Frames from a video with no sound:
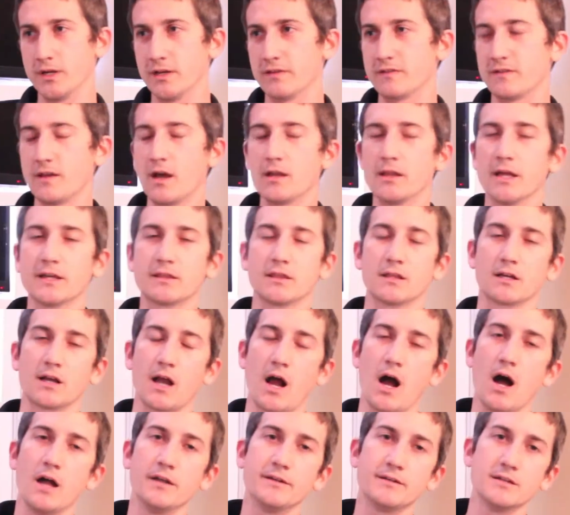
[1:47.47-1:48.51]
it's not like the
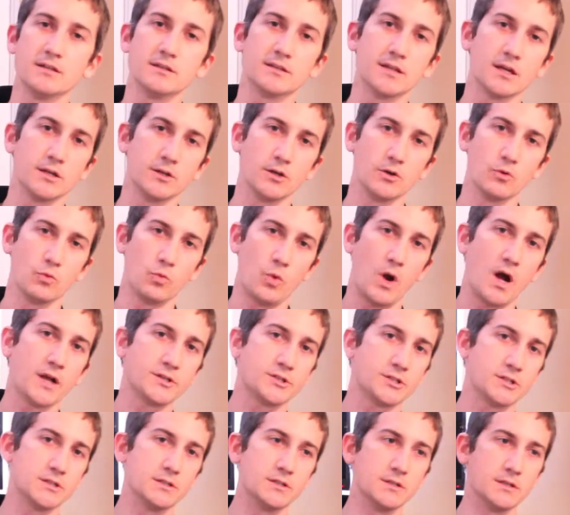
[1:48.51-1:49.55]
content that you're
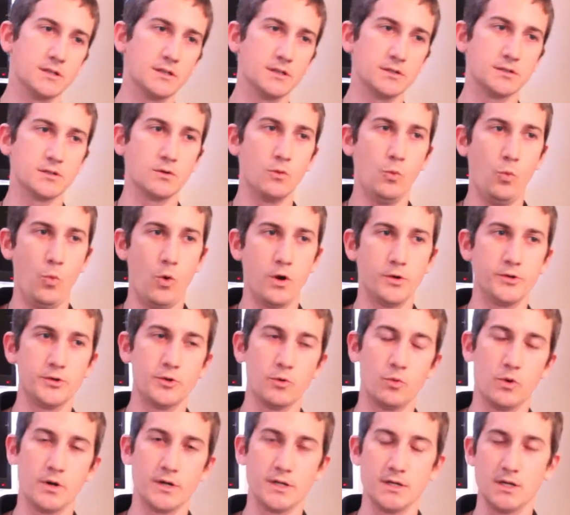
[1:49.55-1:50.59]
watching is
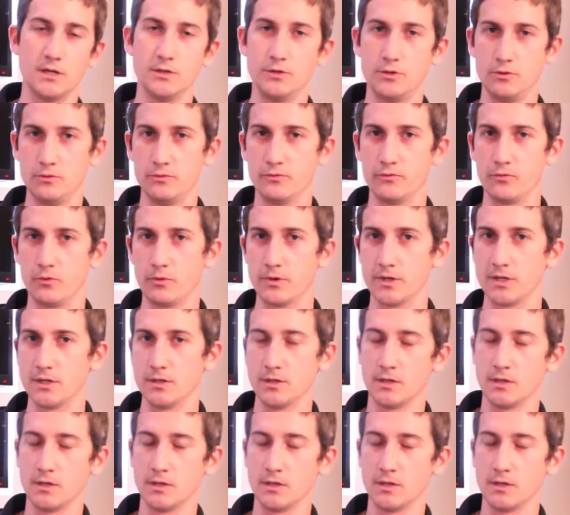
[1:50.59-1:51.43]
120 and 240.